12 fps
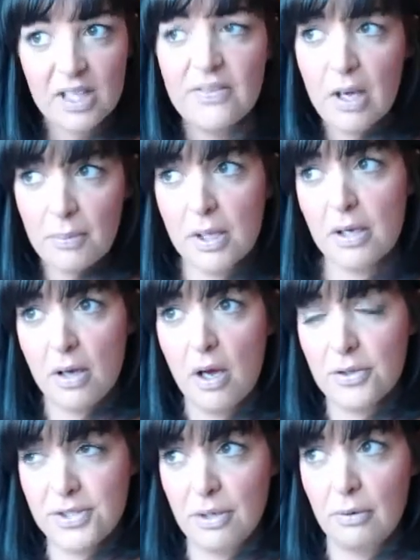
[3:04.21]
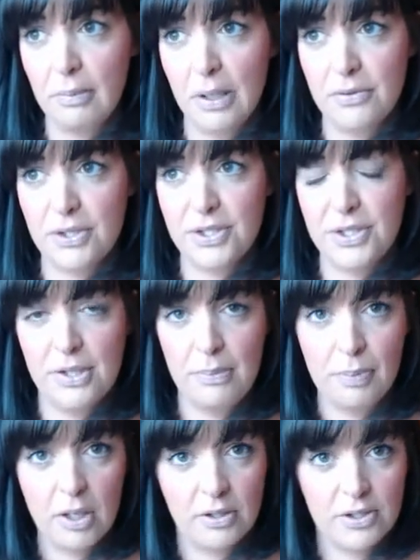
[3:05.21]
They'll be also uploaded to the
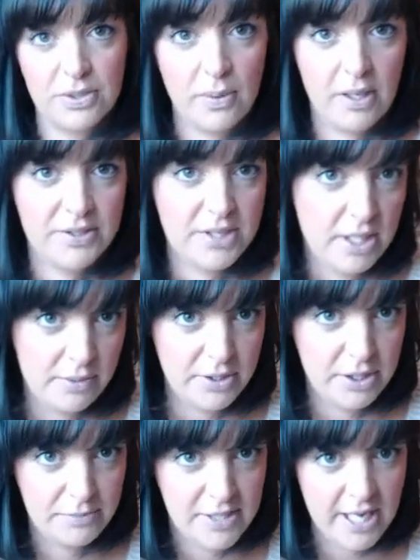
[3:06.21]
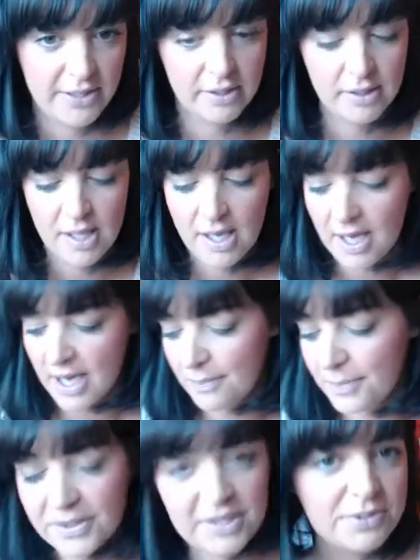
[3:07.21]
blog as well as the YouTube channel.
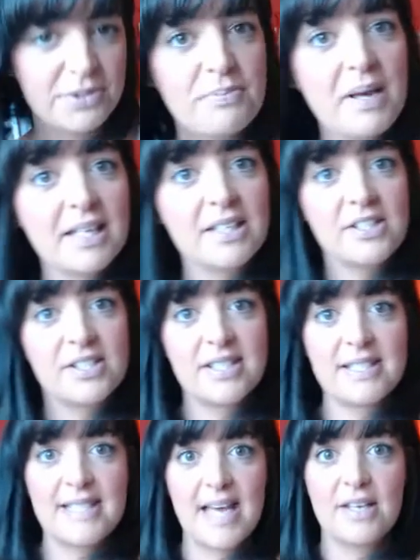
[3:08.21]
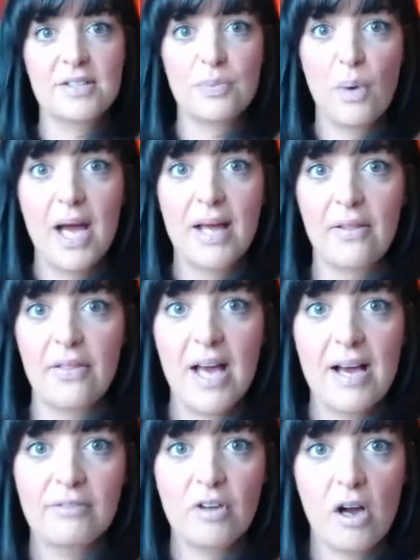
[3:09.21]
But this was mainly just to say as well
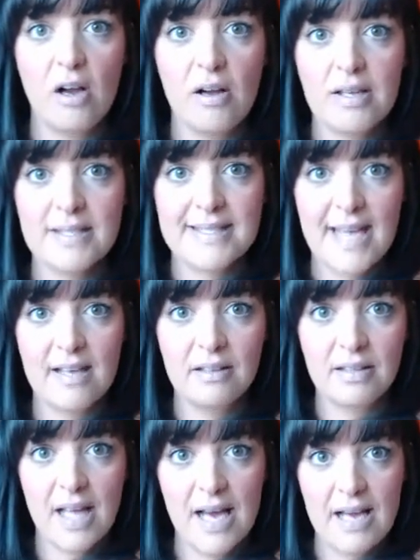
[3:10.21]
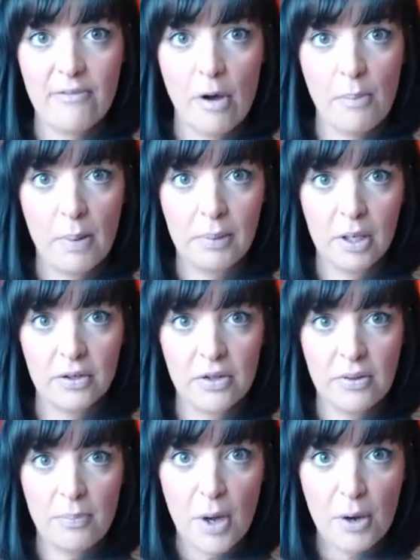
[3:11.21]
that I've got a sale live on my blog at
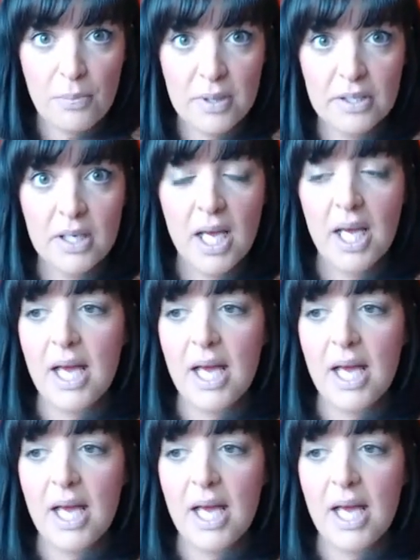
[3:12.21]
the moment.